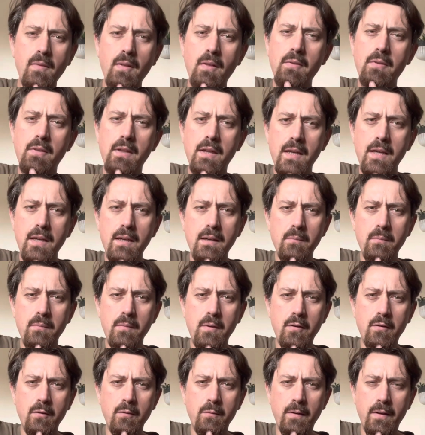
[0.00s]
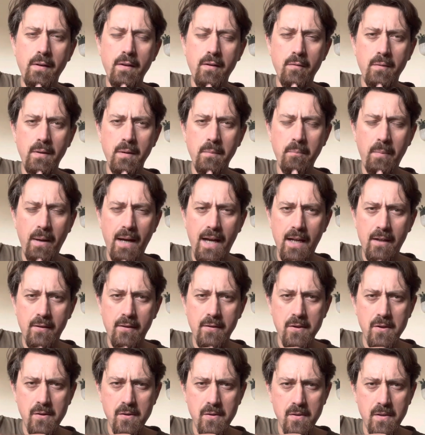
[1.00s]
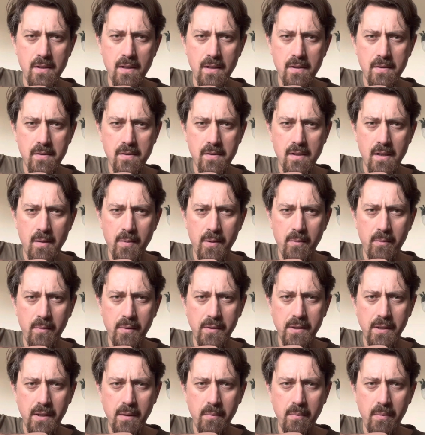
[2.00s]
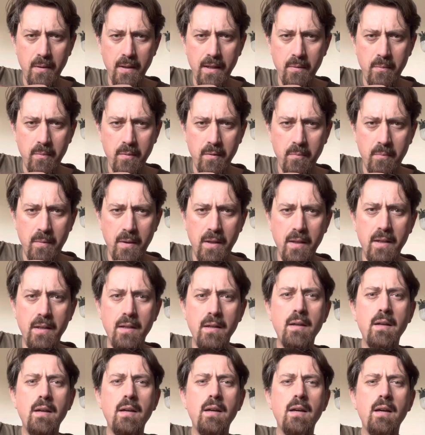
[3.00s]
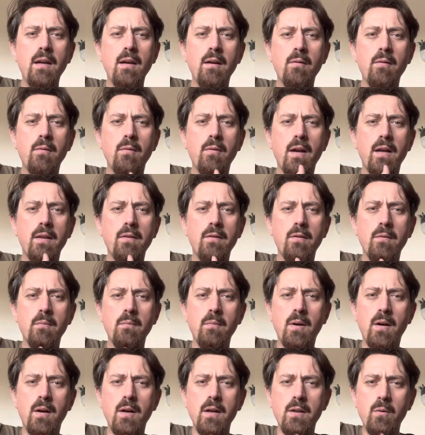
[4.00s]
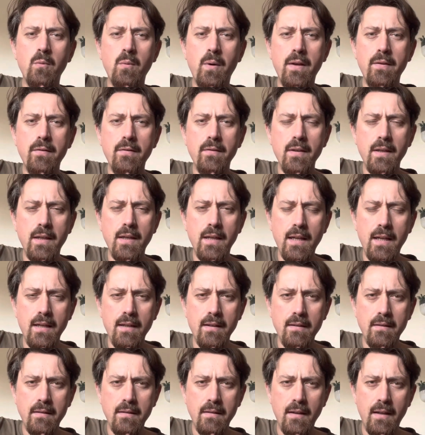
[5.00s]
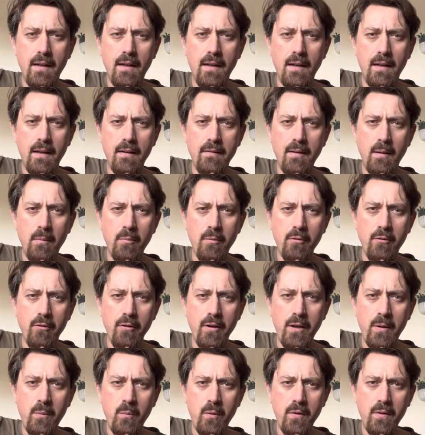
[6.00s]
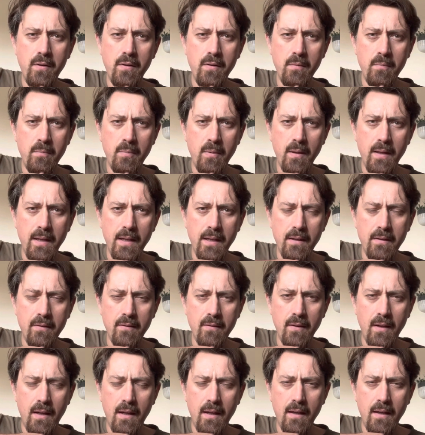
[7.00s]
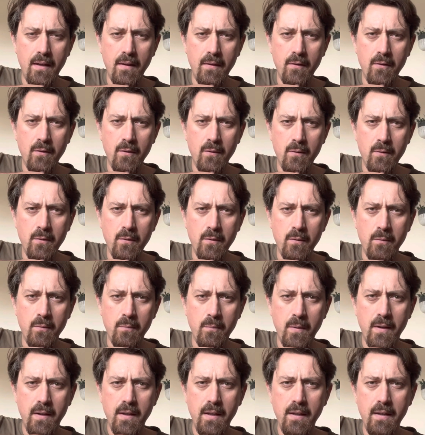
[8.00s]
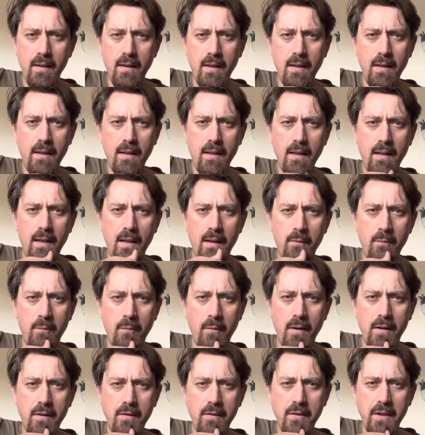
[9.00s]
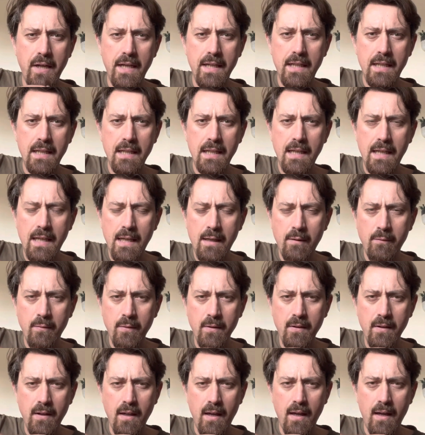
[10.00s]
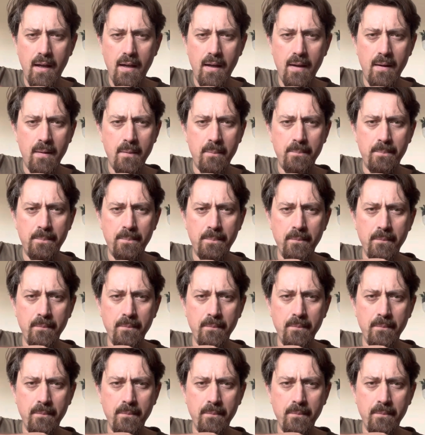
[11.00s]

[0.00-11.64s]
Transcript: the music festival in Paxos last summer, which I played with my friends Michael Weston King and Deborah Greenwood, playing the songs of my late friend Jackie Leven, and